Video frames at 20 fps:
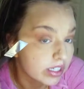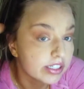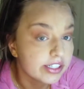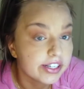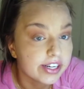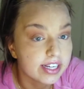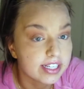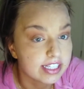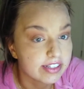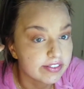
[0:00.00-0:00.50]
Do
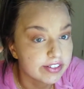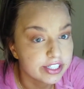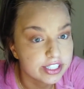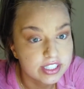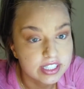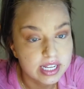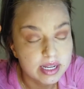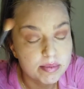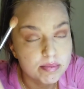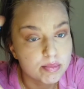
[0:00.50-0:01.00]
you guys ever
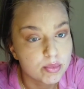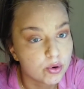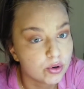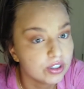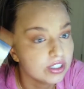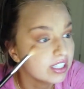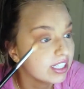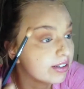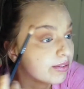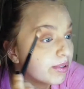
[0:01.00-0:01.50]
just get
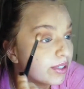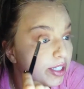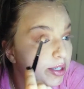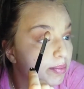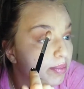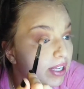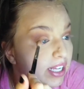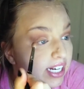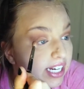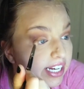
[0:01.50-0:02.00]
bored like when you're
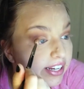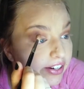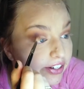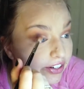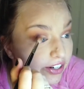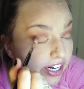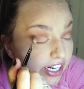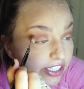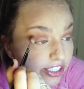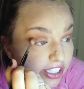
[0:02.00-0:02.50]
blending out
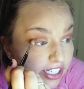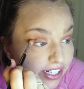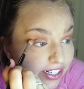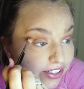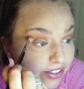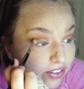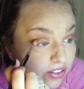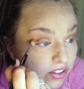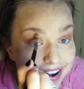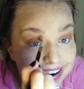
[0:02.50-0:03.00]
your
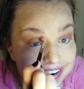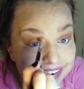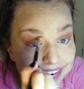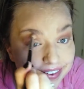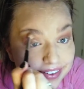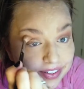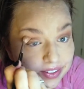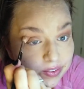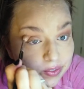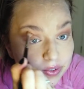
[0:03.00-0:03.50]
eyeshadow? I do.